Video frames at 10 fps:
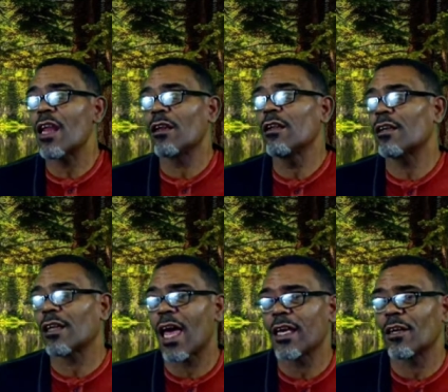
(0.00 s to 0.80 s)
look
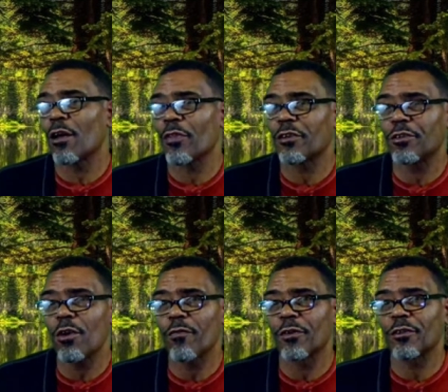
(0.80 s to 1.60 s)
like it on the
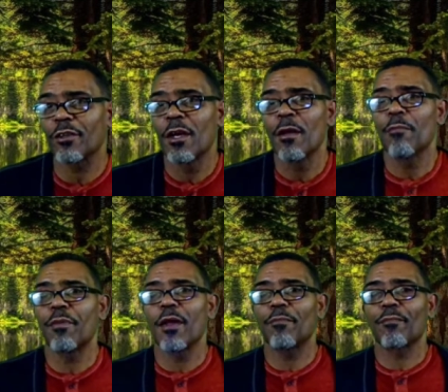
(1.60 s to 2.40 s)
surface,
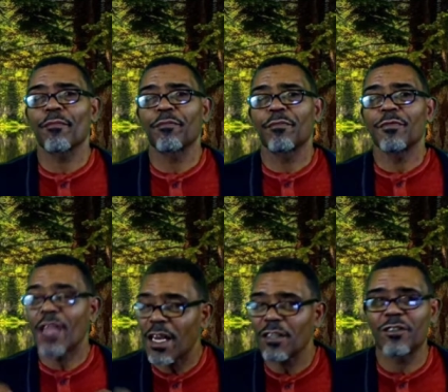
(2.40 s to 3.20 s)
but
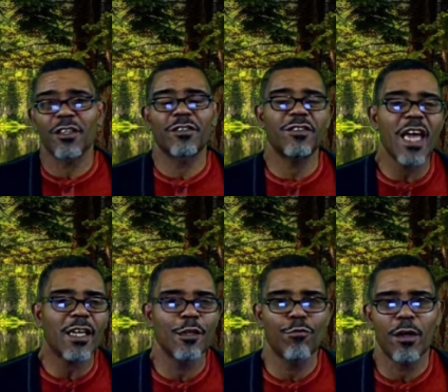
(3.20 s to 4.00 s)
that is
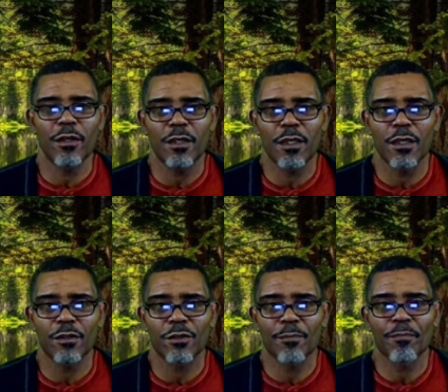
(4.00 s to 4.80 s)
exactly what it
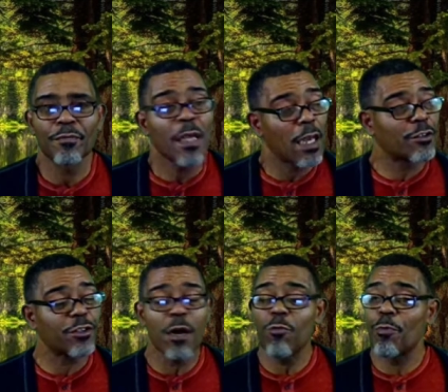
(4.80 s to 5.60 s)
is. And
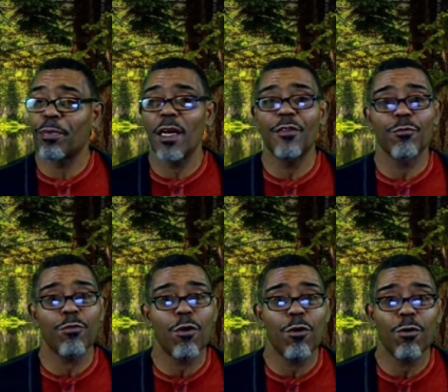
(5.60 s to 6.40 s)
some will play the
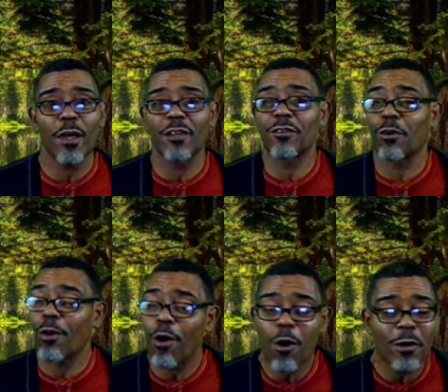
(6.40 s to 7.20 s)
role as
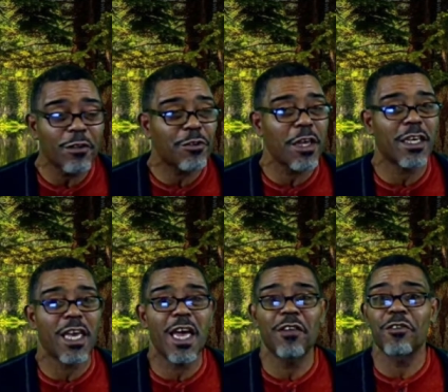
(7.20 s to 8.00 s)
long as they
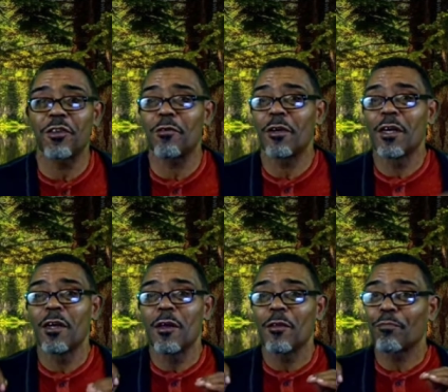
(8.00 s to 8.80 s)
can, and they'll
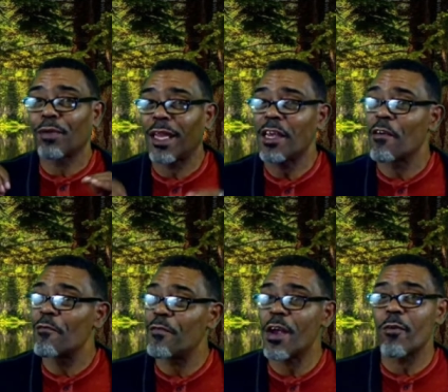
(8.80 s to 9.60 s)
play it
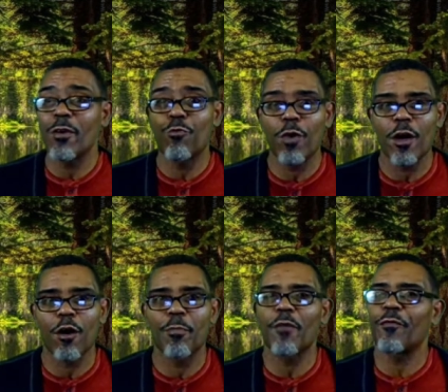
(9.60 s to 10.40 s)
very
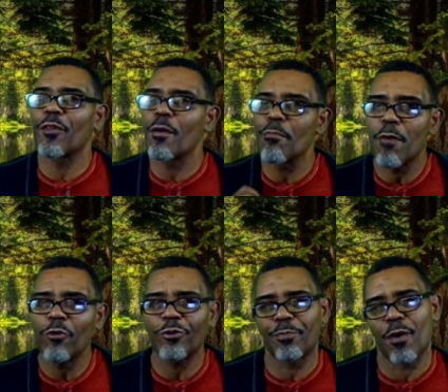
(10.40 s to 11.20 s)
well, but for the
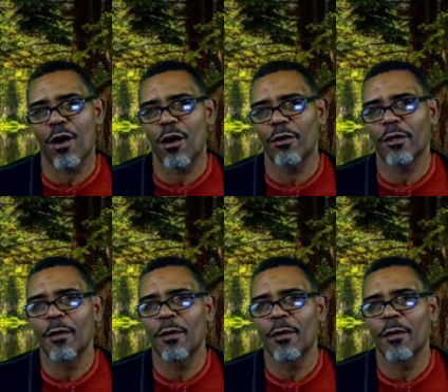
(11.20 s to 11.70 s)
most part,